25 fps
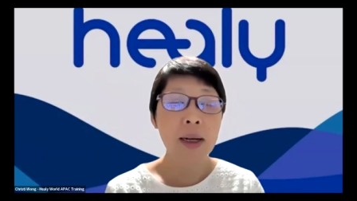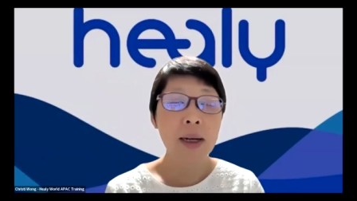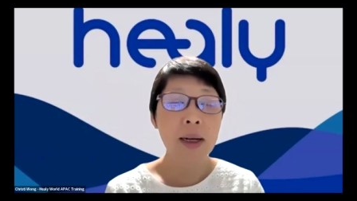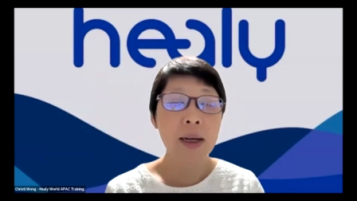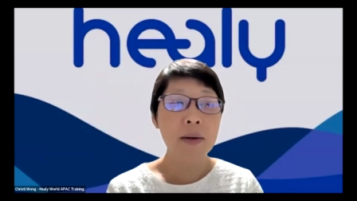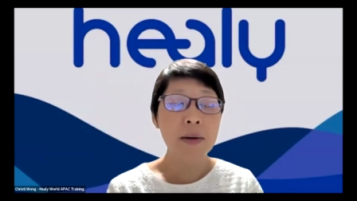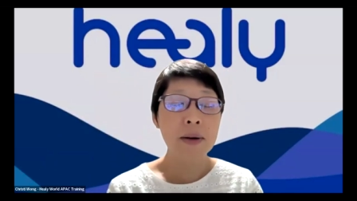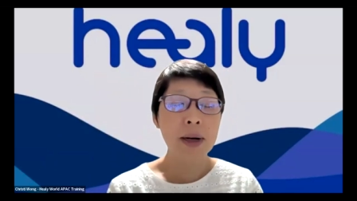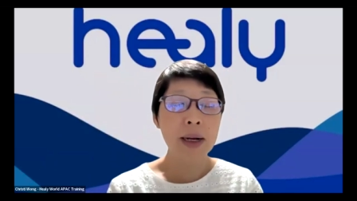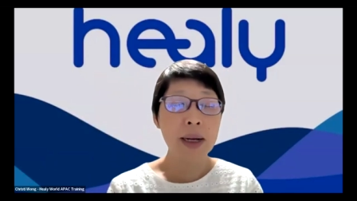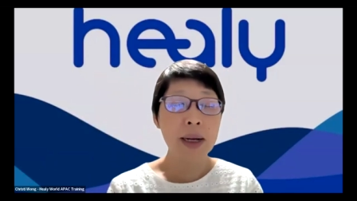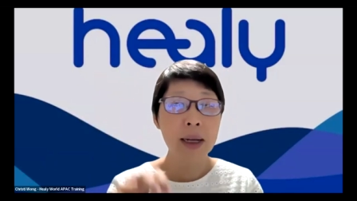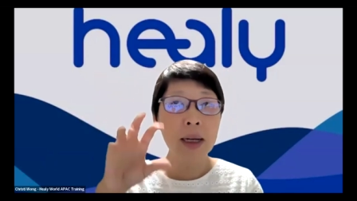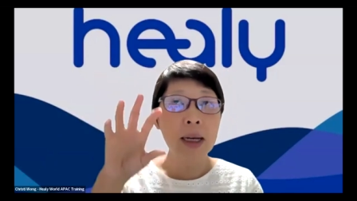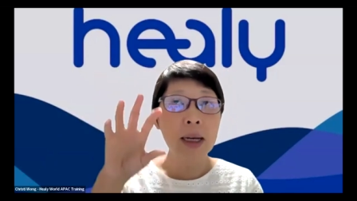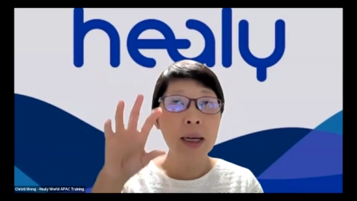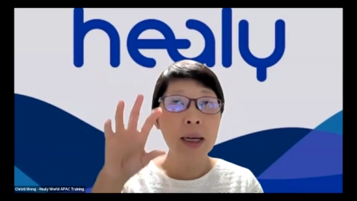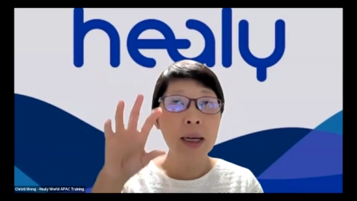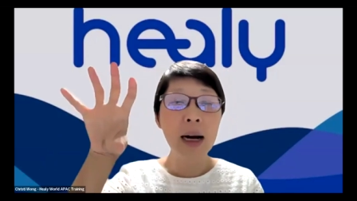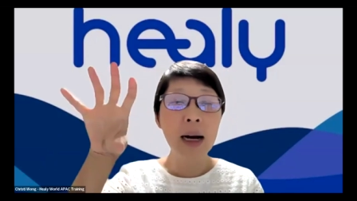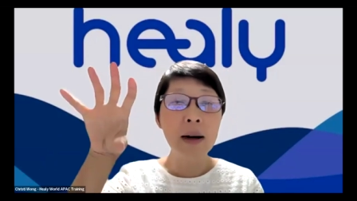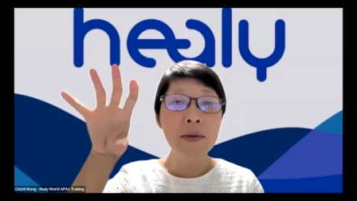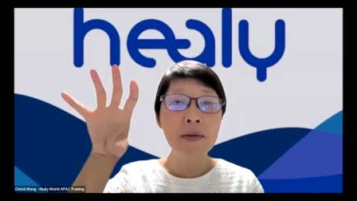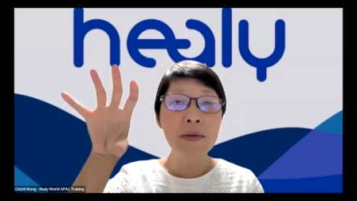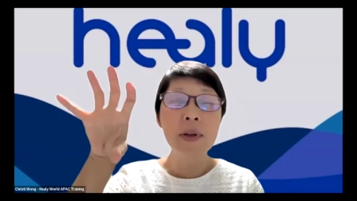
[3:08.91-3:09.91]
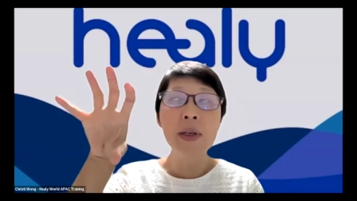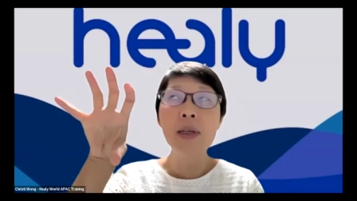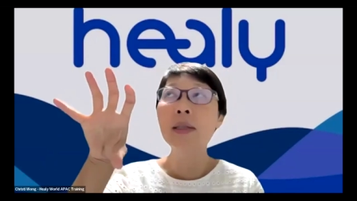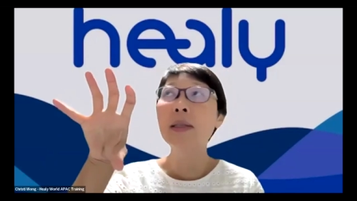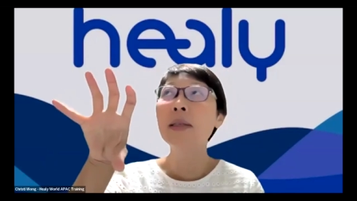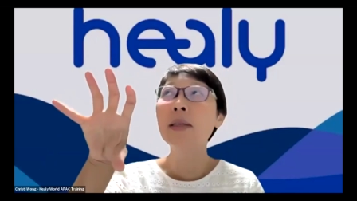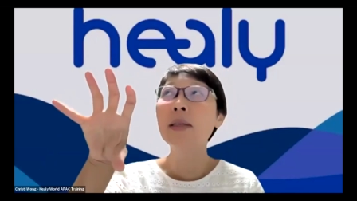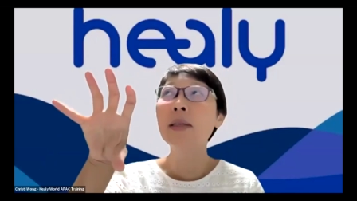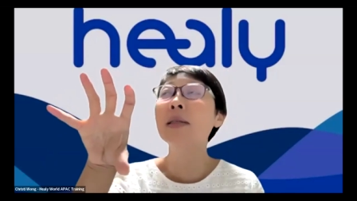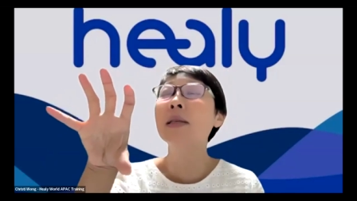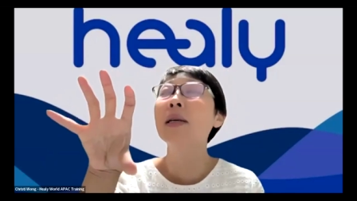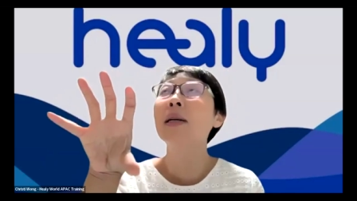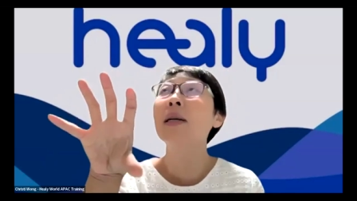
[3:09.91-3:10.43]
All right,
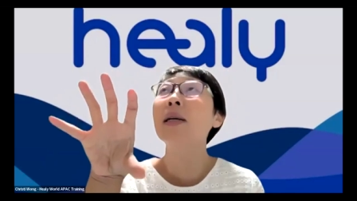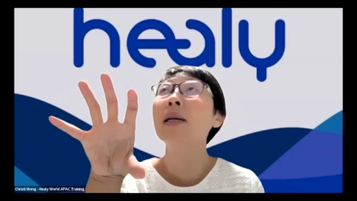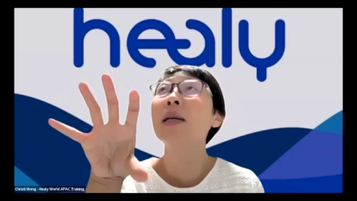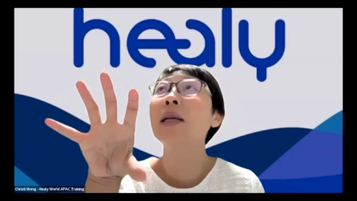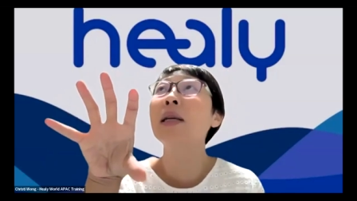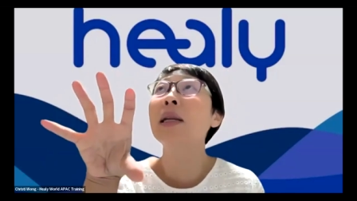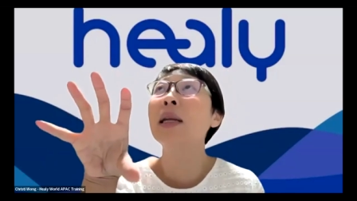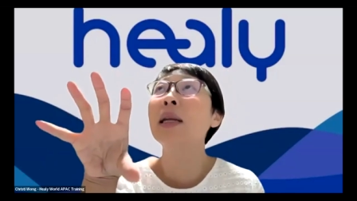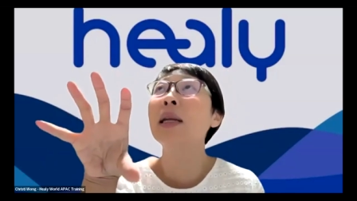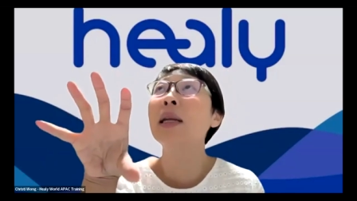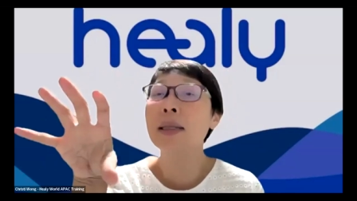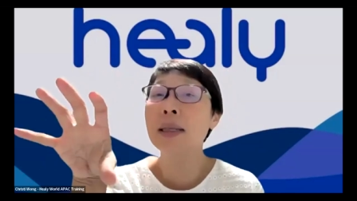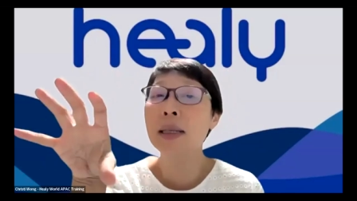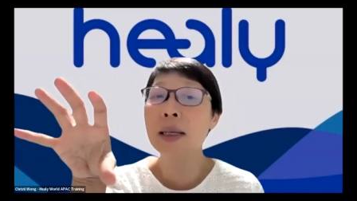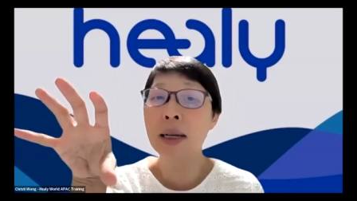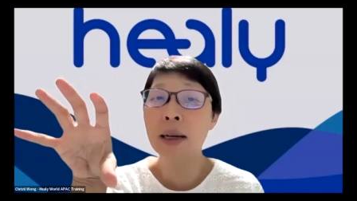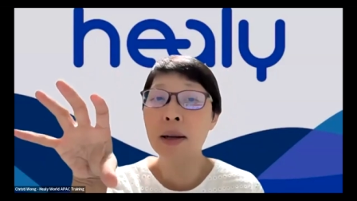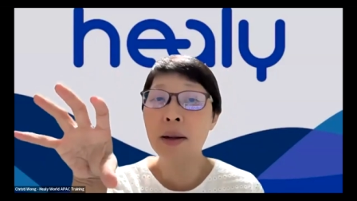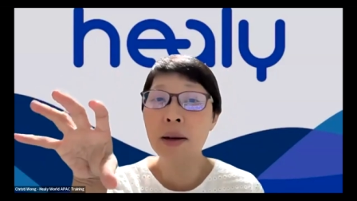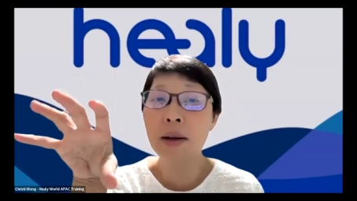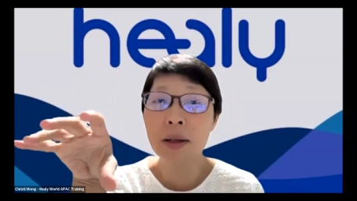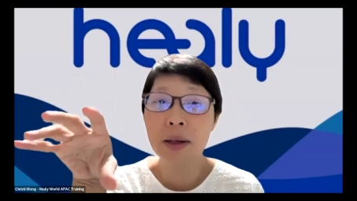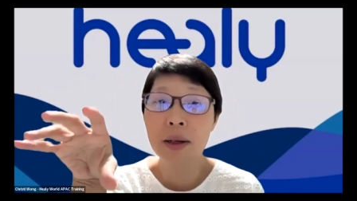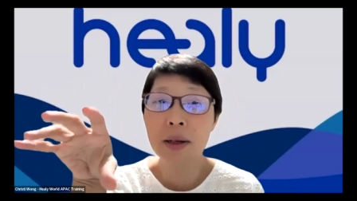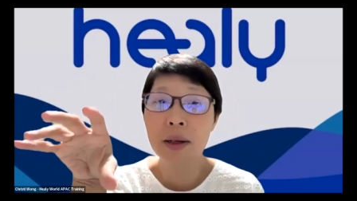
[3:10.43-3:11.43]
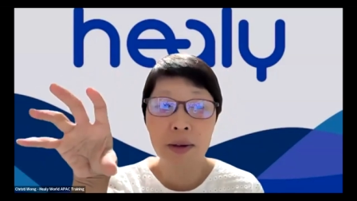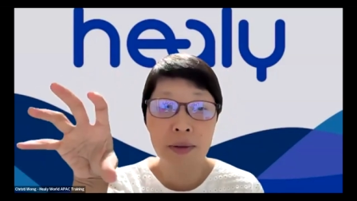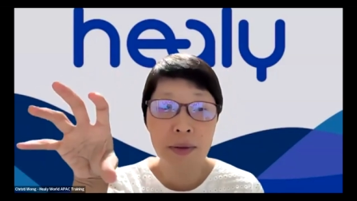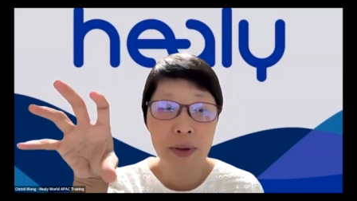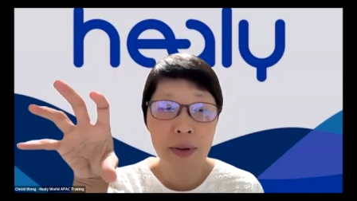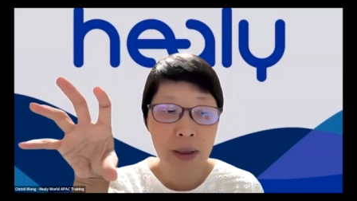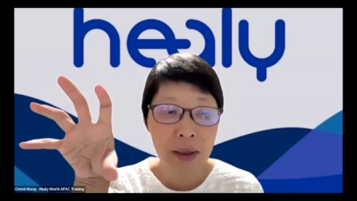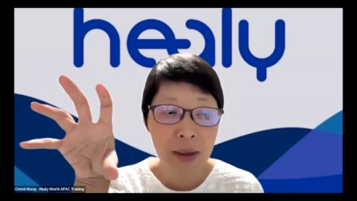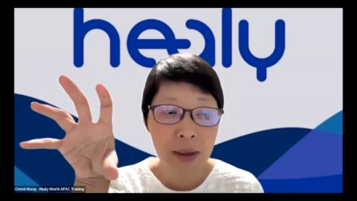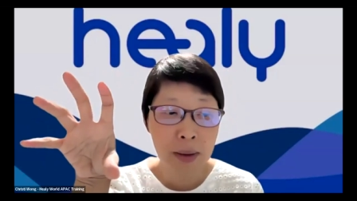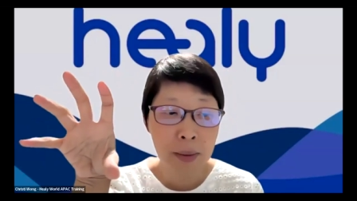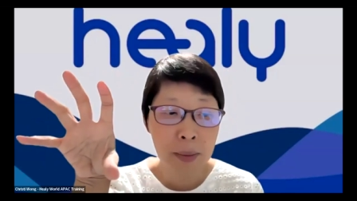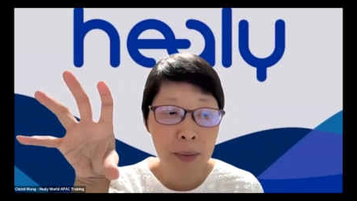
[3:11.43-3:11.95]
it has a lot of
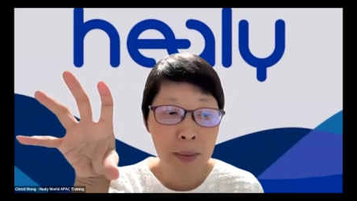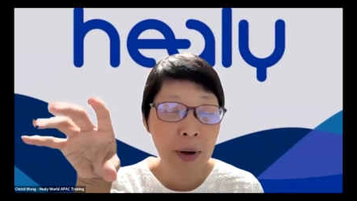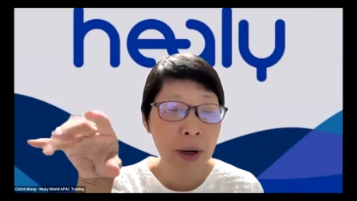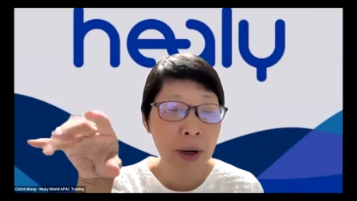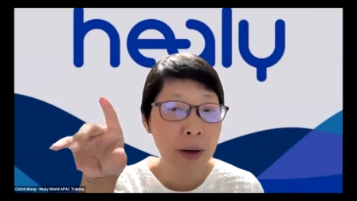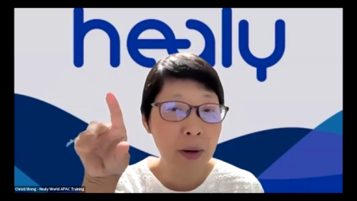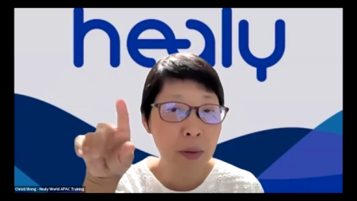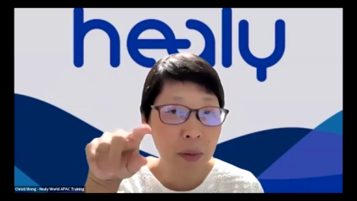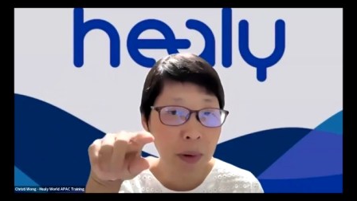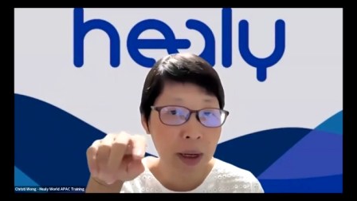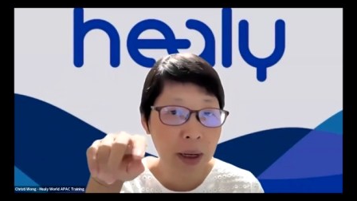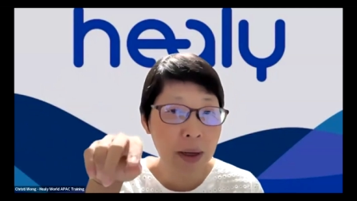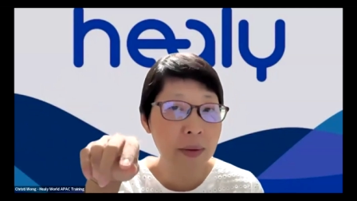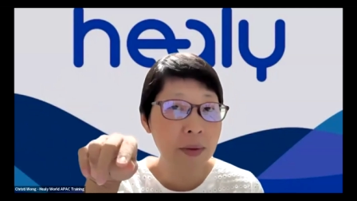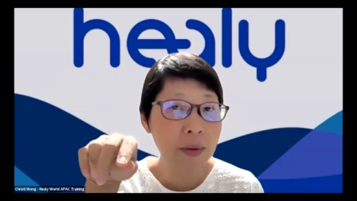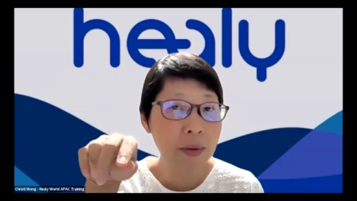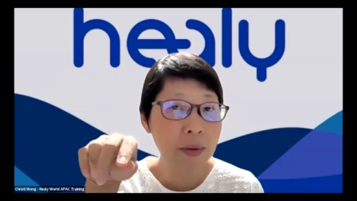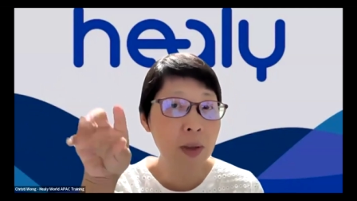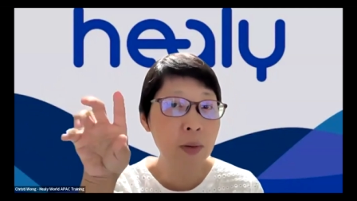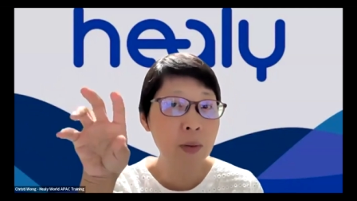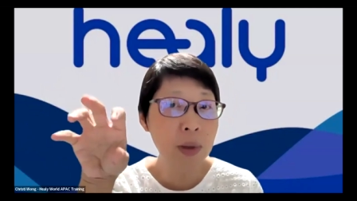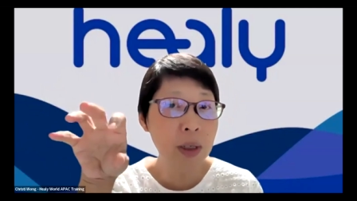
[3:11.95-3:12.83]
the brain waves,